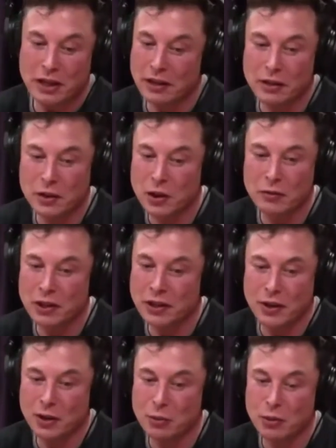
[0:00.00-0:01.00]
It could be
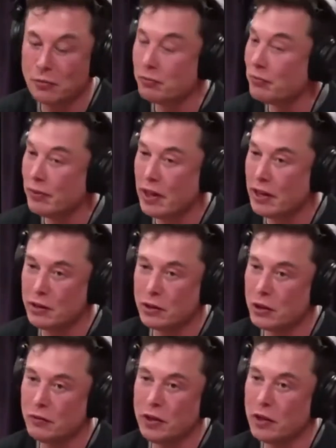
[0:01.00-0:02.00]
terrible, and it
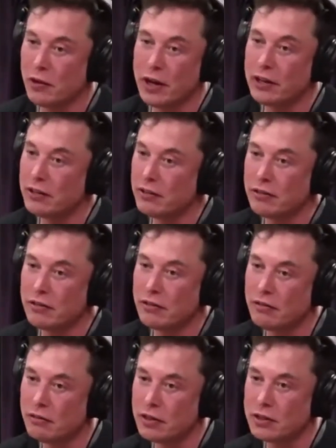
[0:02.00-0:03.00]
could be great.
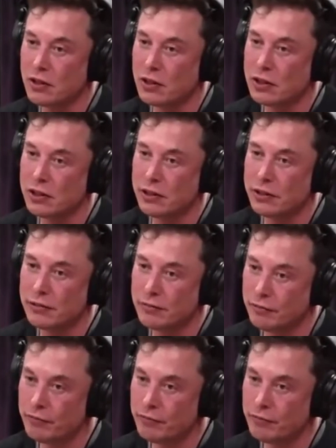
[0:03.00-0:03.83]
It's not clear.